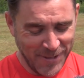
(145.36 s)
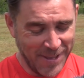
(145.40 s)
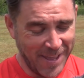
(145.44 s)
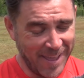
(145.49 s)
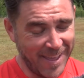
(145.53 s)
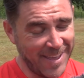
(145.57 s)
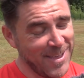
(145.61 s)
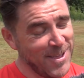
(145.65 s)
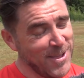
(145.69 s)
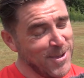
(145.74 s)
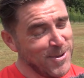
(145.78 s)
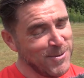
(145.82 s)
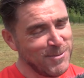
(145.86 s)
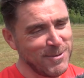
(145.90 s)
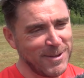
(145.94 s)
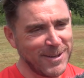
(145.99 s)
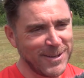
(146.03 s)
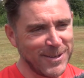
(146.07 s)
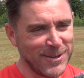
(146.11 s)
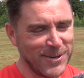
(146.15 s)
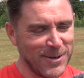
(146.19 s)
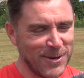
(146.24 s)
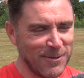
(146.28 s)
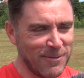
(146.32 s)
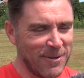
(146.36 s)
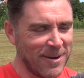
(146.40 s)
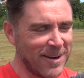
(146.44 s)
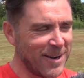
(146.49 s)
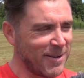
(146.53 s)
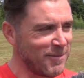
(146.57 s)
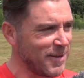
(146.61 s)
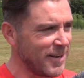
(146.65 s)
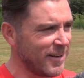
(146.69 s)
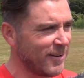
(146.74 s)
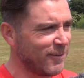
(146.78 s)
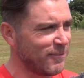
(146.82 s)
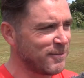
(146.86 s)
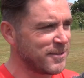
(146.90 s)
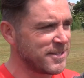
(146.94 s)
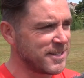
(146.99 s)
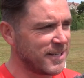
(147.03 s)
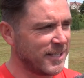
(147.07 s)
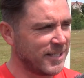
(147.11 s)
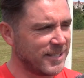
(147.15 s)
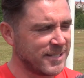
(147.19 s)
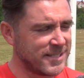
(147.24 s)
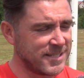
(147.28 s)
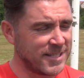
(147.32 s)
yeah, well, you know what I mean.
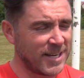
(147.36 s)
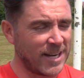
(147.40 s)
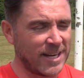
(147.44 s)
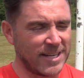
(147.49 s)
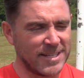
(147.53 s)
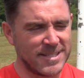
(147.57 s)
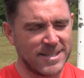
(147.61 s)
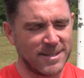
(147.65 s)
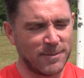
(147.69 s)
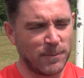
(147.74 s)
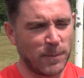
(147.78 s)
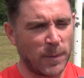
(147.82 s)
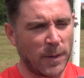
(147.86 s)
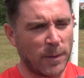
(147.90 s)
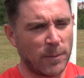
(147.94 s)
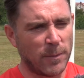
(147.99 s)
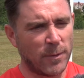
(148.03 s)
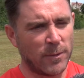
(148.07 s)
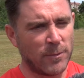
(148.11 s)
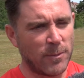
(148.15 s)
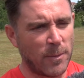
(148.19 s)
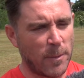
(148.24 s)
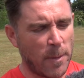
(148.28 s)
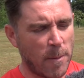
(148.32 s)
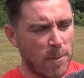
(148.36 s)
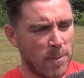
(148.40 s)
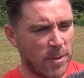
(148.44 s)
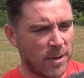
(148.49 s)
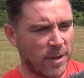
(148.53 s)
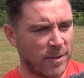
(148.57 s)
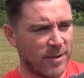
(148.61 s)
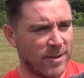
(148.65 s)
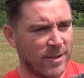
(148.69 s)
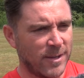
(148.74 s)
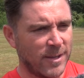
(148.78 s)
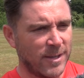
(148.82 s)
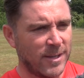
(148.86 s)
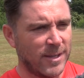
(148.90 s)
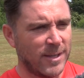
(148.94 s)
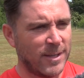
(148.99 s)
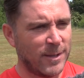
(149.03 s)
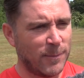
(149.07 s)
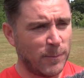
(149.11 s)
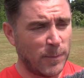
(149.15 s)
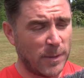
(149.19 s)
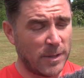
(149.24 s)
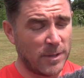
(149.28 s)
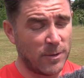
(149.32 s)
Obviously, it's nice that people remember you.
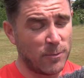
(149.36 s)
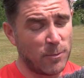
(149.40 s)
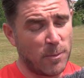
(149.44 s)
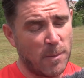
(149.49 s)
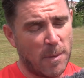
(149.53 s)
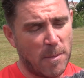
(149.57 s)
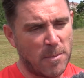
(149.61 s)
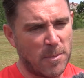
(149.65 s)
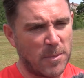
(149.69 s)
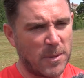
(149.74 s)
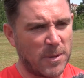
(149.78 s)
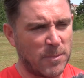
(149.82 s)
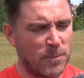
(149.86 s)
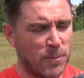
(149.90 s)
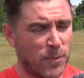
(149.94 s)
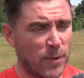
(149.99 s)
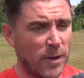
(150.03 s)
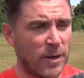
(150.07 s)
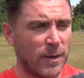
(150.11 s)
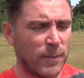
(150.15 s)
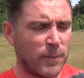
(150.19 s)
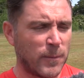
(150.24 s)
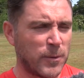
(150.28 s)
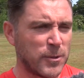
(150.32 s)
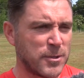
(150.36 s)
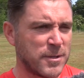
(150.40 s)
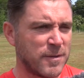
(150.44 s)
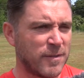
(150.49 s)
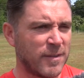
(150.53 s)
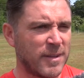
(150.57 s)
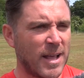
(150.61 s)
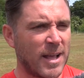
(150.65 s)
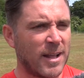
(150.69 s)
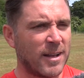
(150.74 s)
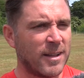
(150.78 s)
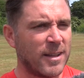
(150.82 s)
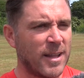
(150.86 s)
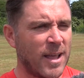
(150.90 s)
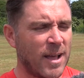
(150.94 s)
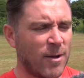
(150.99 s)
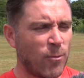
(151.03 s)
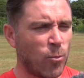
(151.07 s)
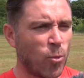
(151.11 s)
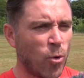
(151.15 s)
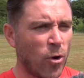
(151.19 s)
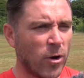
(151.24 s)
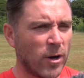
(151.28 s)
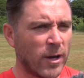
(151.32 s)
I mean, they remember me pretty much for that
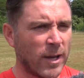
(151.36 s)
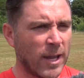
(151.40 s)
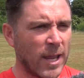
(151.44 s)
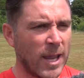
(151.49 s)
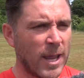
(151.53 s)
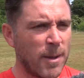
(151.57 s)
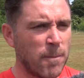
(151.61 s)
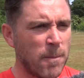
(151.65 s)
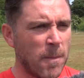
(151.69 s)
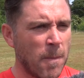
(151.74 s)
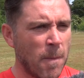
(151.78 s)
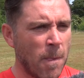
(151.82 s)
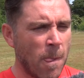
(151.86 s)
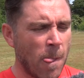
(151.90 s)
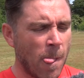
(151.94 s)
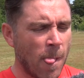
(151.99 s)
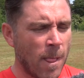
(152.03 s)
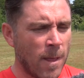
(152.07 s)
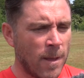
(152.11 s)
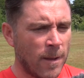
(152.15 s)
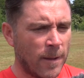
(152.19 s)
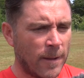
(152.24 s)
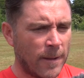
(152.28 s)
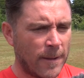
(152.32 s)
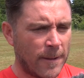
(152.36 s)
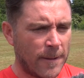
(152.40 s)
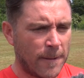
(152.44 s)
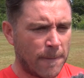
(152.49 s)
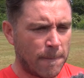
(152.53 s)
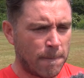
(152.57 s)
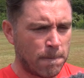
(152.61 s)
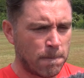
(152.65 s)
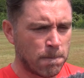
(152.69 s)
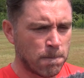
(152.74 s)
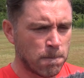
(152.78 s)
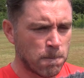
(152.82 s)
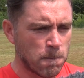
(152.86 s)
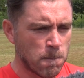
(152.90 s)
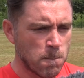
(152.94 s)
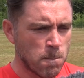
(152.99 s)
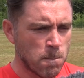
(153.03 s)
that one game. Um,